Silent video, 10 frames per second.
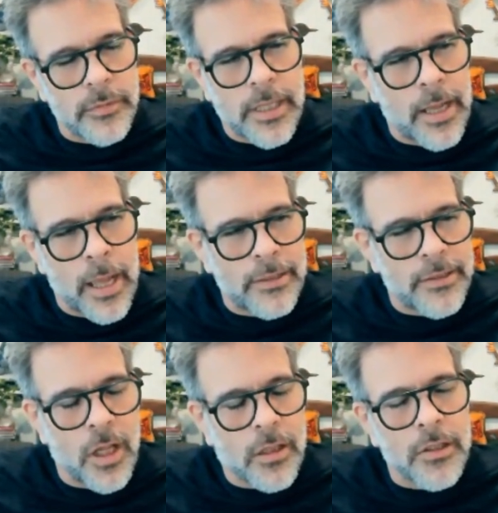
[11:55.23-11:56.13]
that
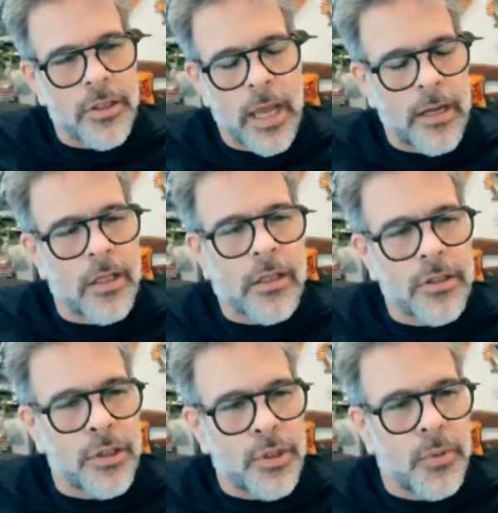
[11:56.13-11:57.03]
had
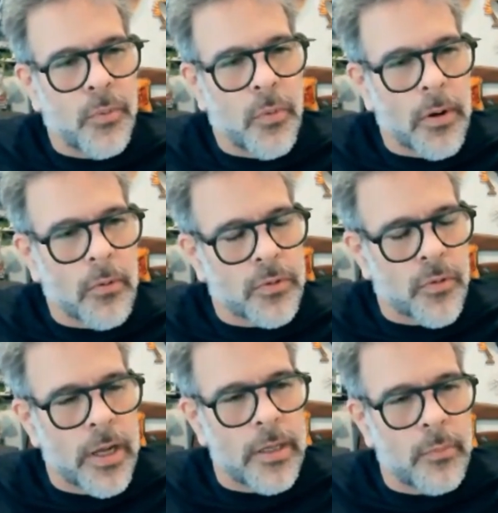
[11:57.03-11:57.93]
nothing to do with what I was
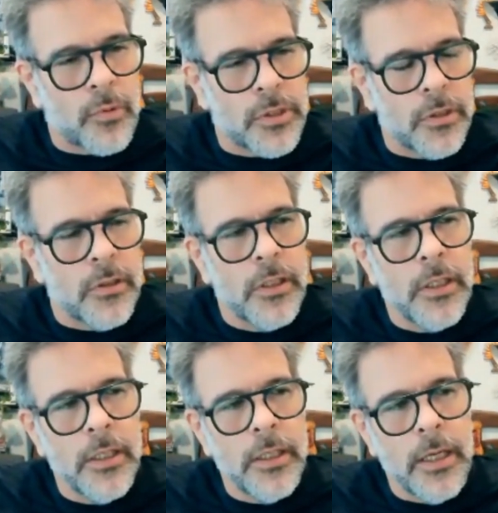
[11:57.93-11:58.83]
writing in Brazil.
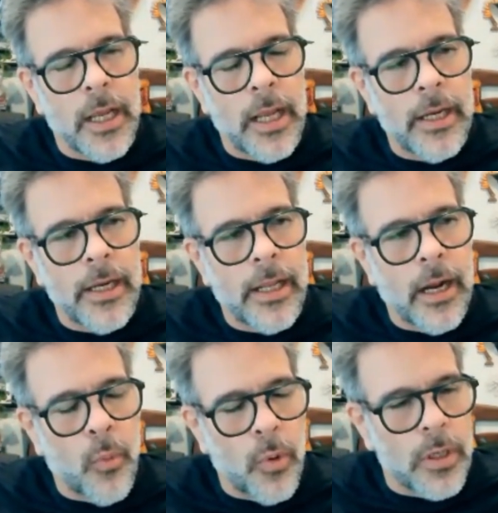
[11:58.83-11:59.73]
And
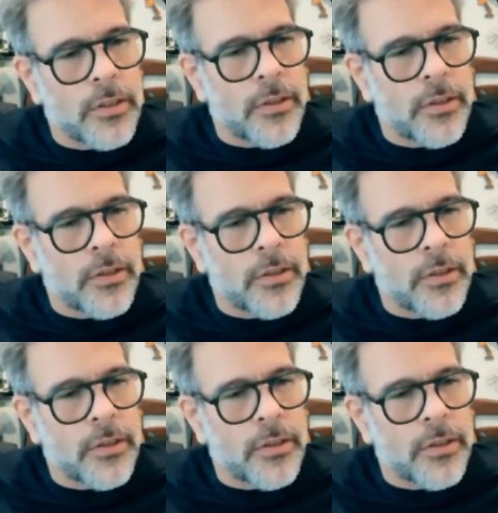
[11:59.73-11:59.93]
I wanted